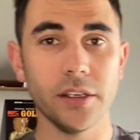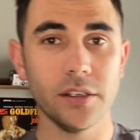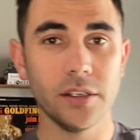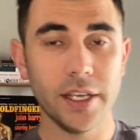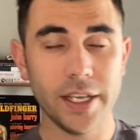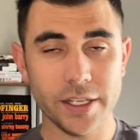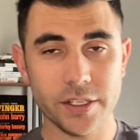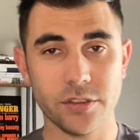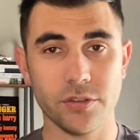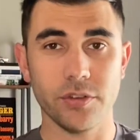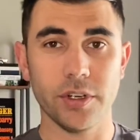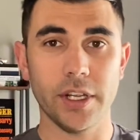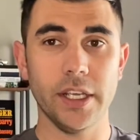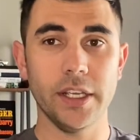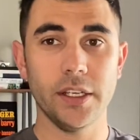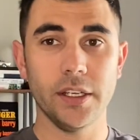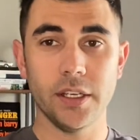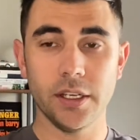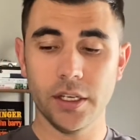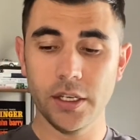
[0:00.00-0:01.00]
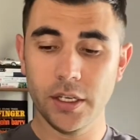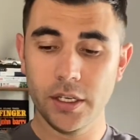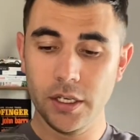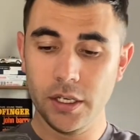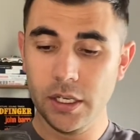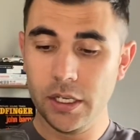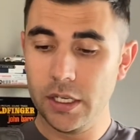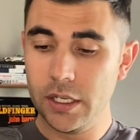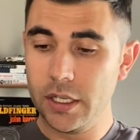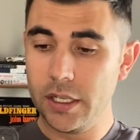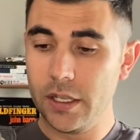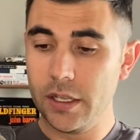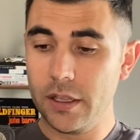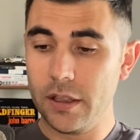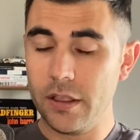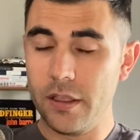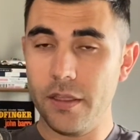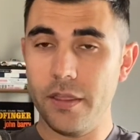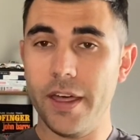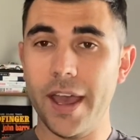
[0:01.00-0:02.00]
history.
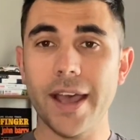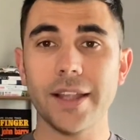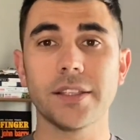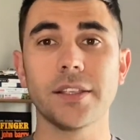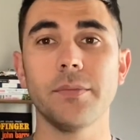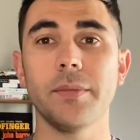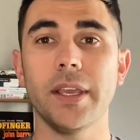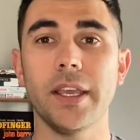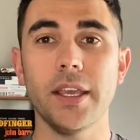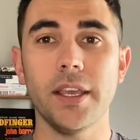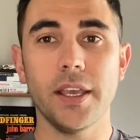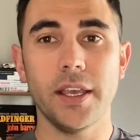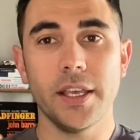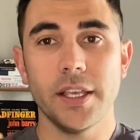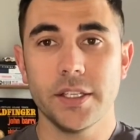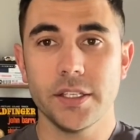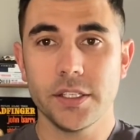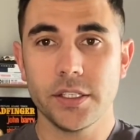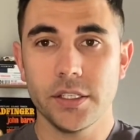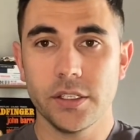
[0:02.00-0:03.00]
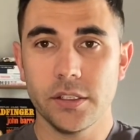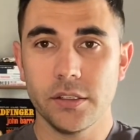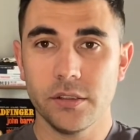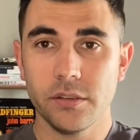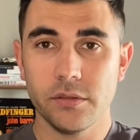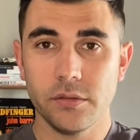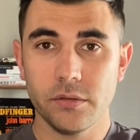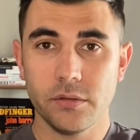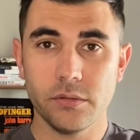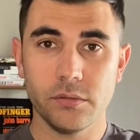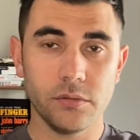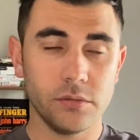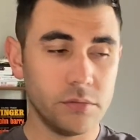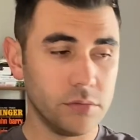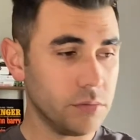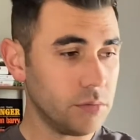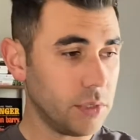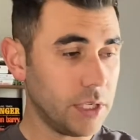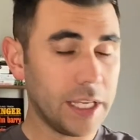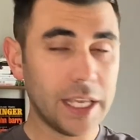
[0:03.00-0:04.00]
That to me is
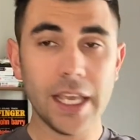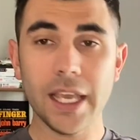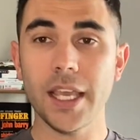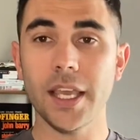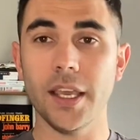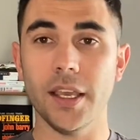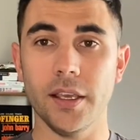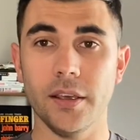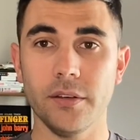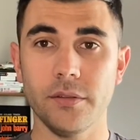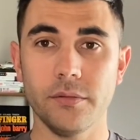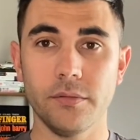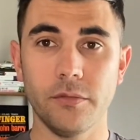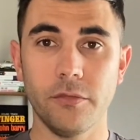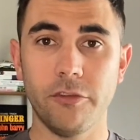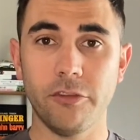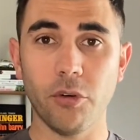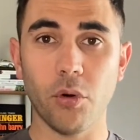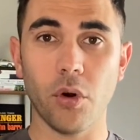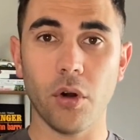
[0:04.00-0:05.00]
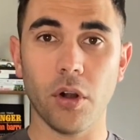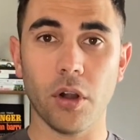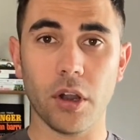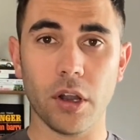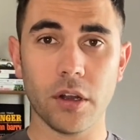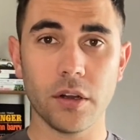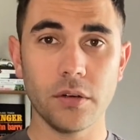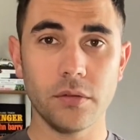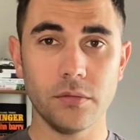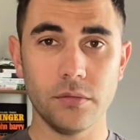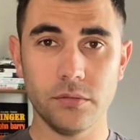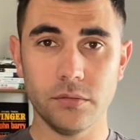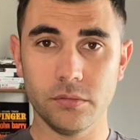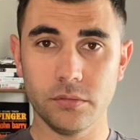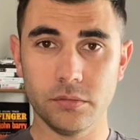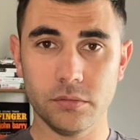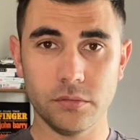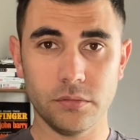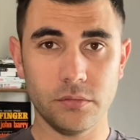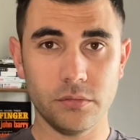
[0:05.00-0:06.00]
key for
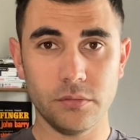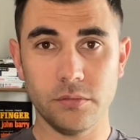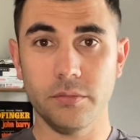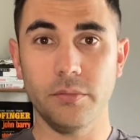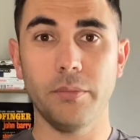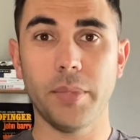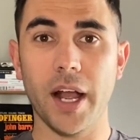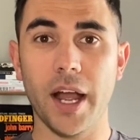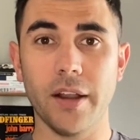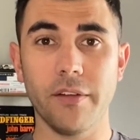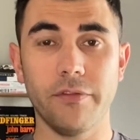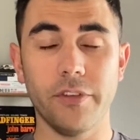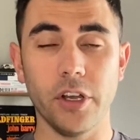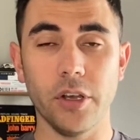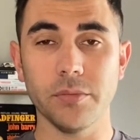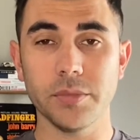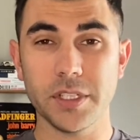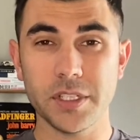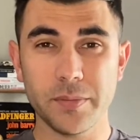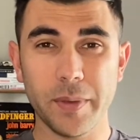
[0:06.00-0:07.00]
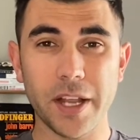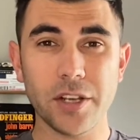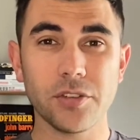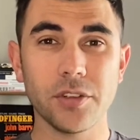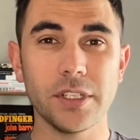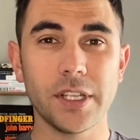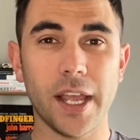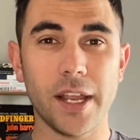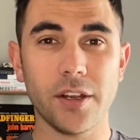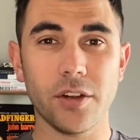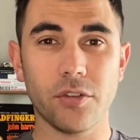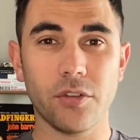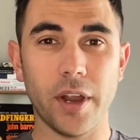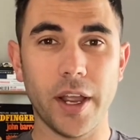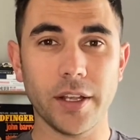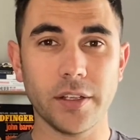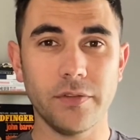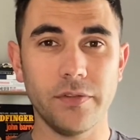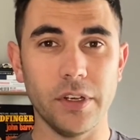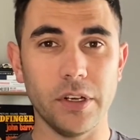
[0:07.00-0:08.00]
Bond films, especially Daniel
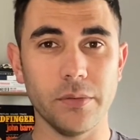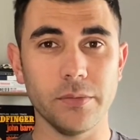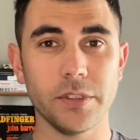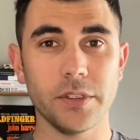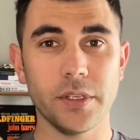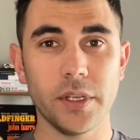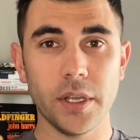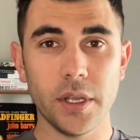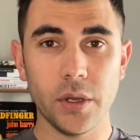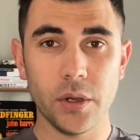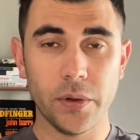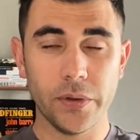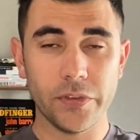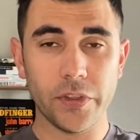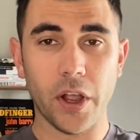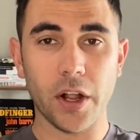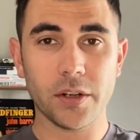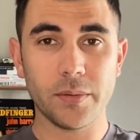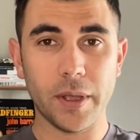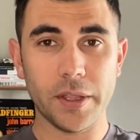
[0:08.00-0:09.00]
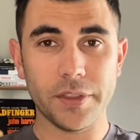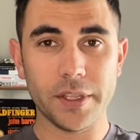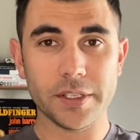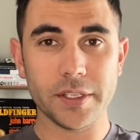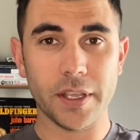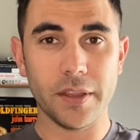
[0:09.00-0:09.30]
Craig's films. We talked about this on the